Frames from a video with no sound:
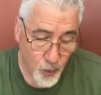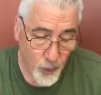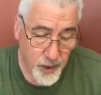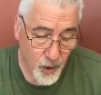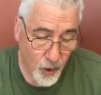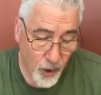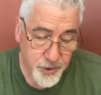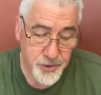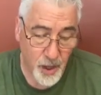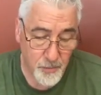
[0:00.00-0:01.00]
We all
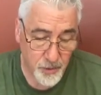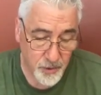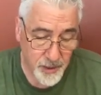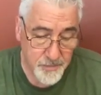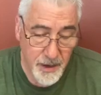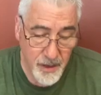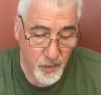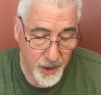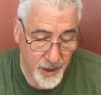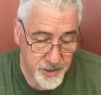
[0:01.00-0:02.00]
stumble in many
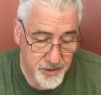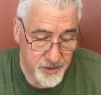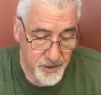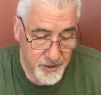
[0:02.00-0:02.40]
ways,